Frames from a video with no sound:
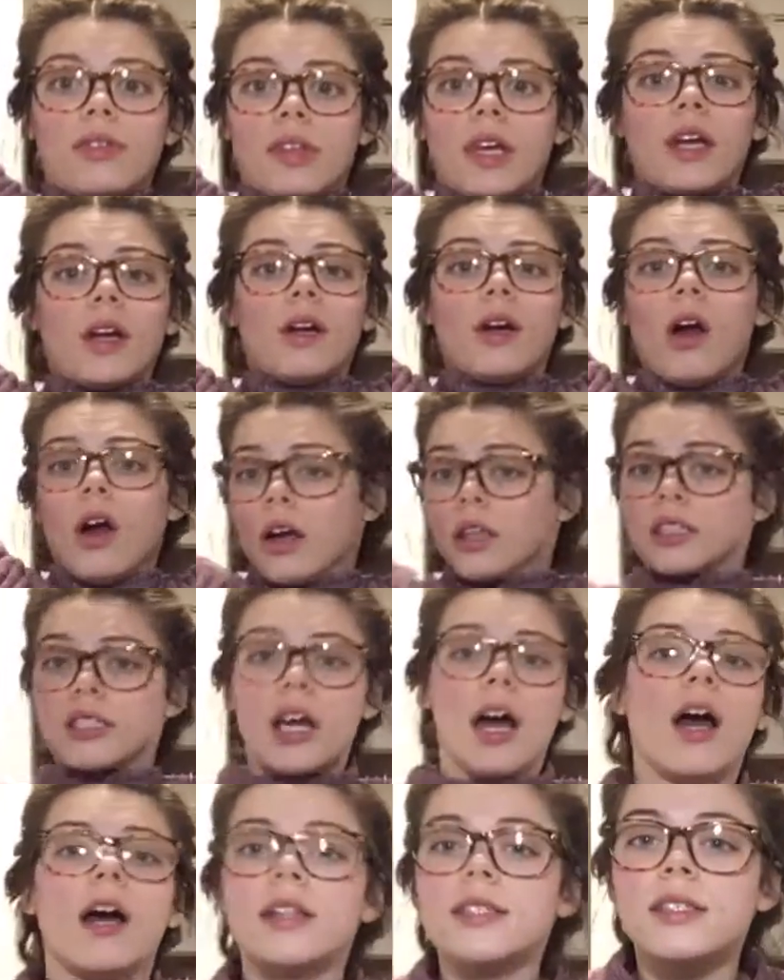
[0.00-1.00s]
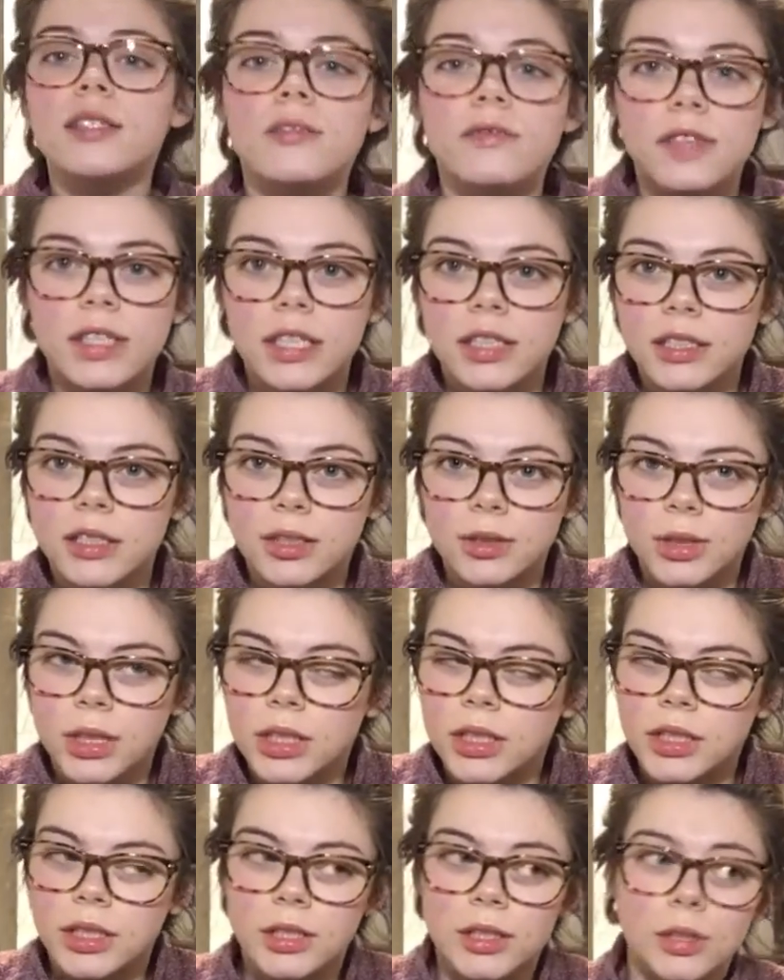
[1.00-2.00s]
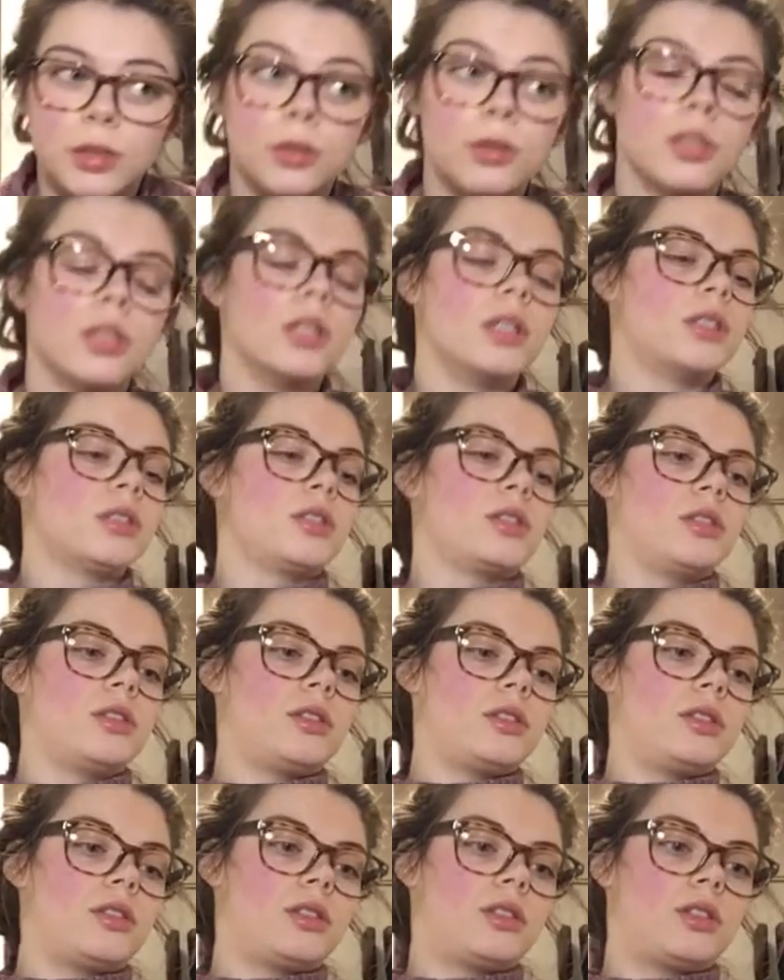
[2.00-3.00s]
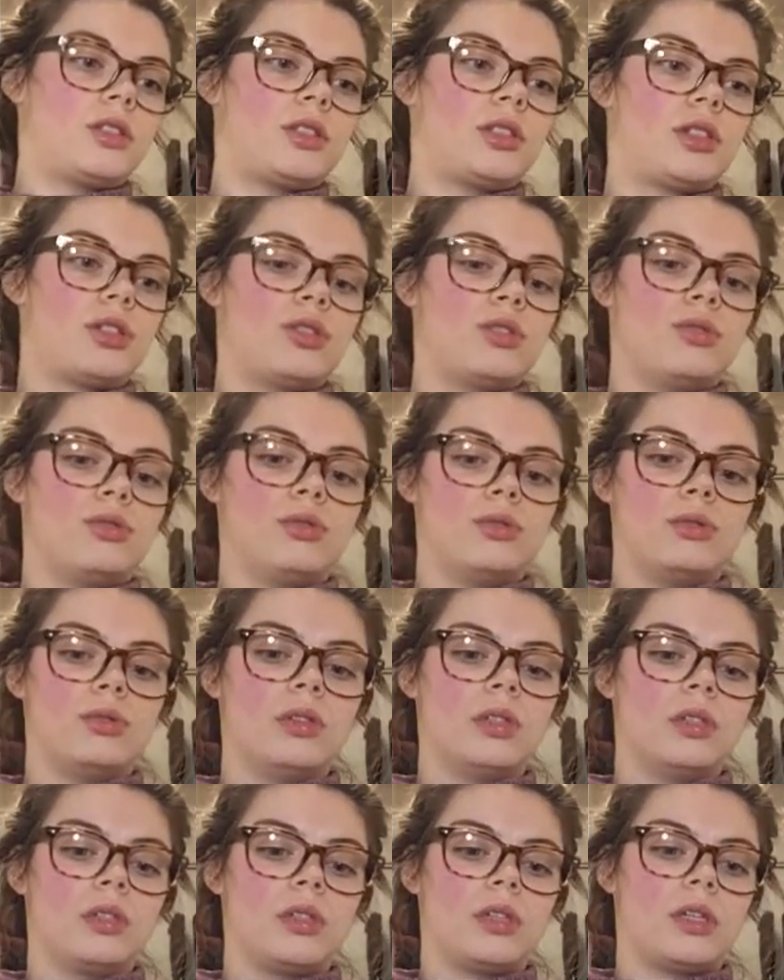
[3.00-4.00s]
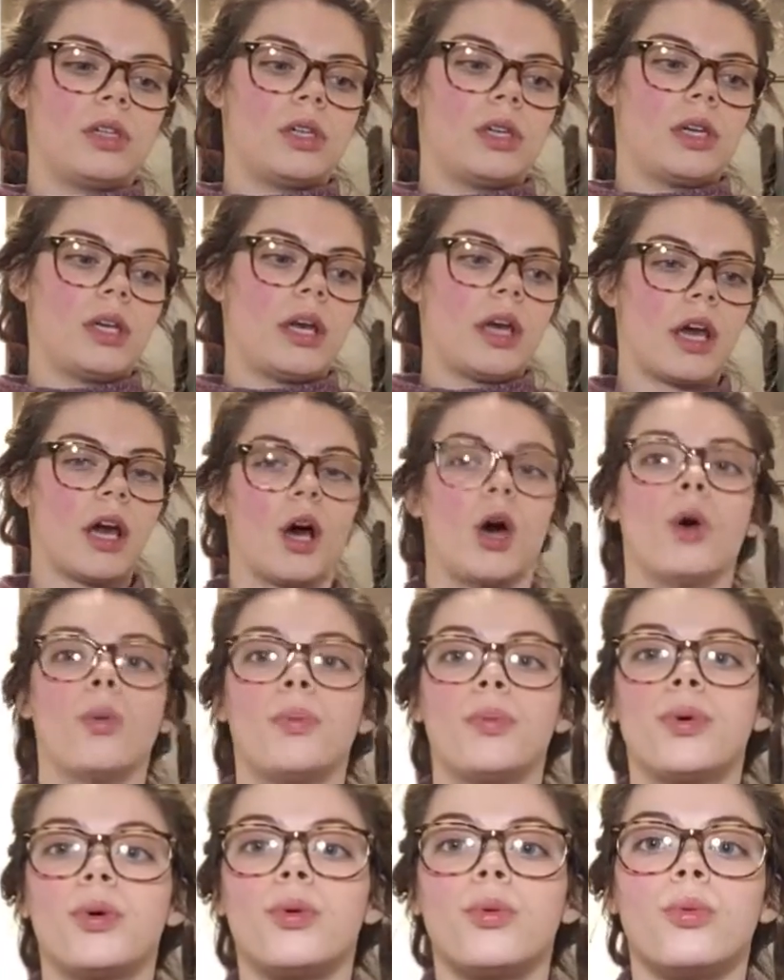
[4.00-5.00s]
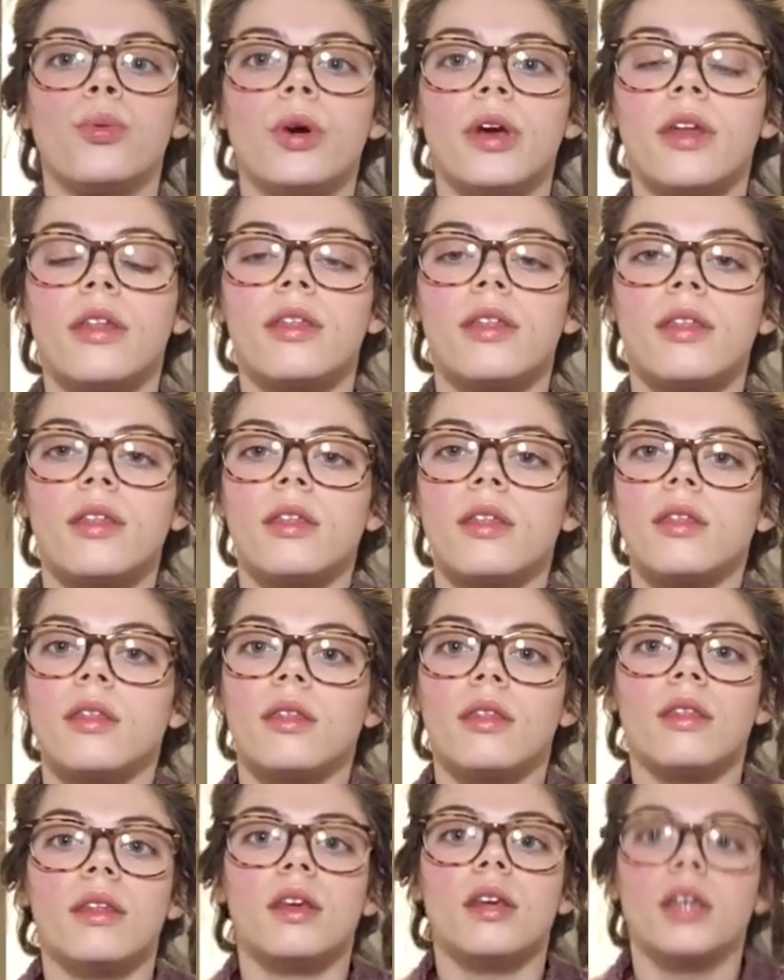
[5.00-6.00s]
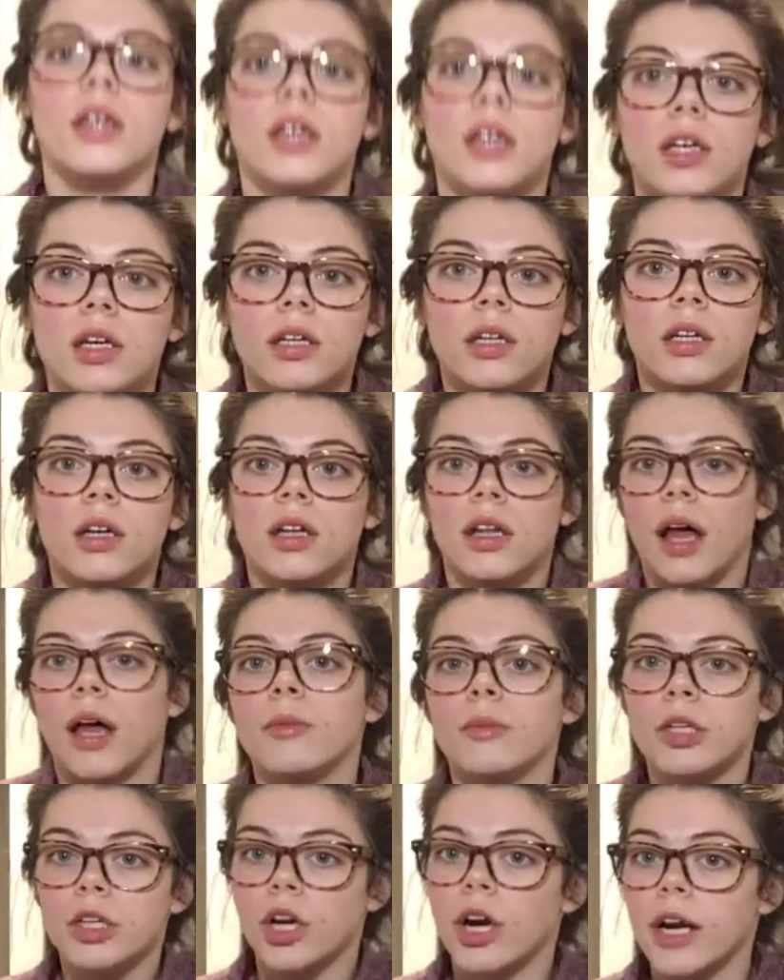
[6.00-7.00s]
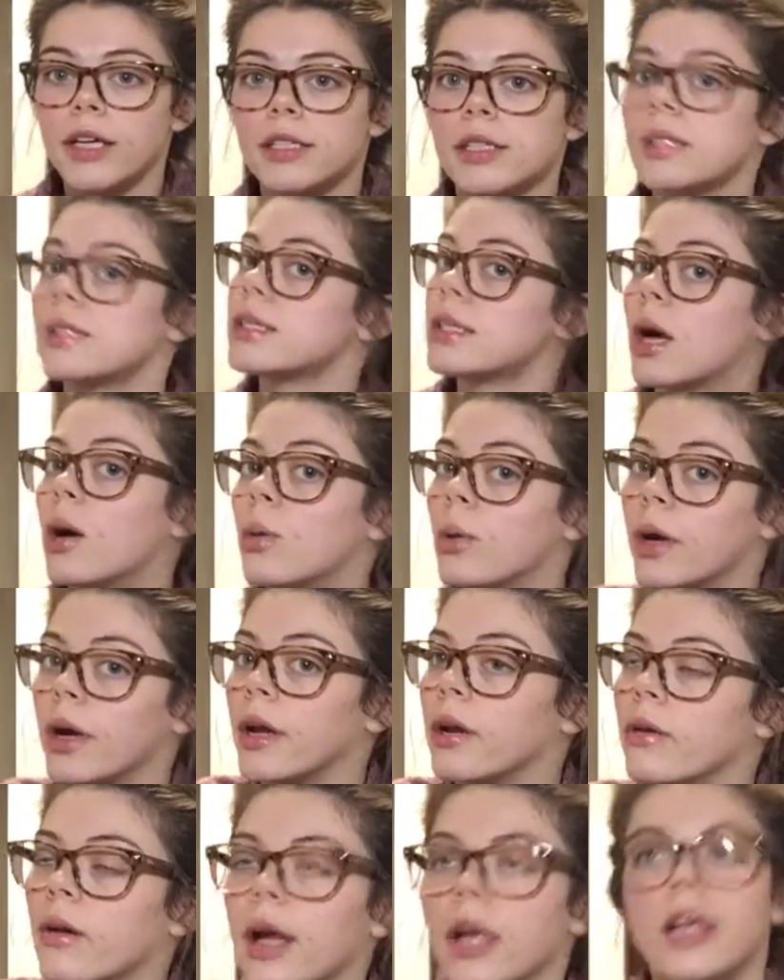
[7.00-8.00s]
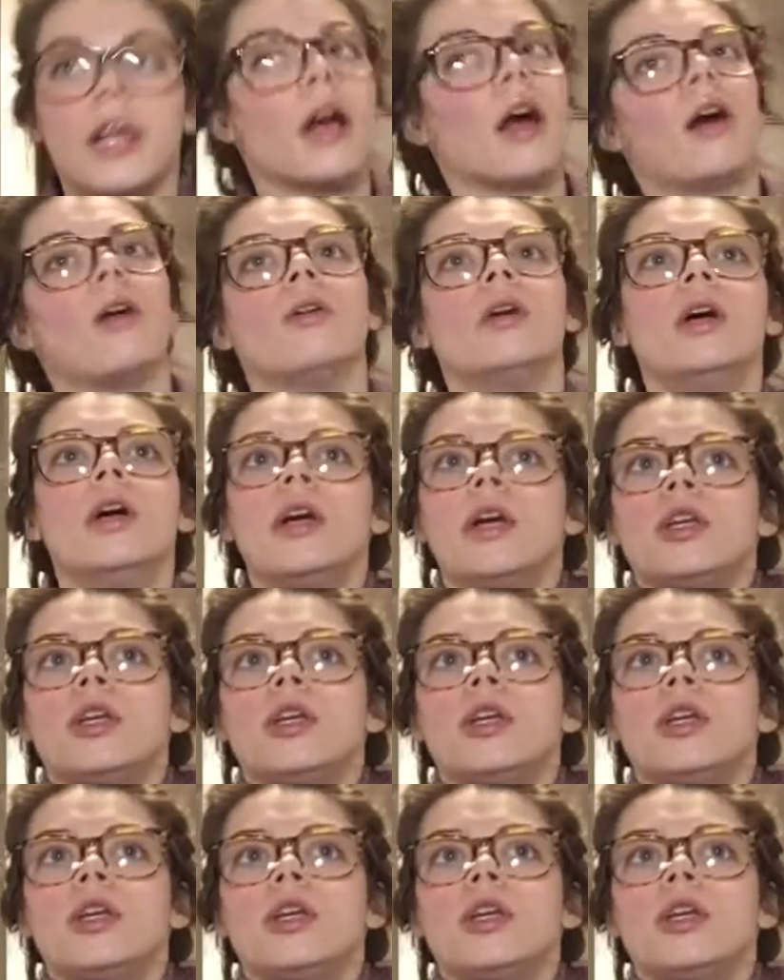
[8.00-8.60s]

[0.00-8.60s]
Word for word: There are tons of things you can do to help with the climate crisis that we're in right now.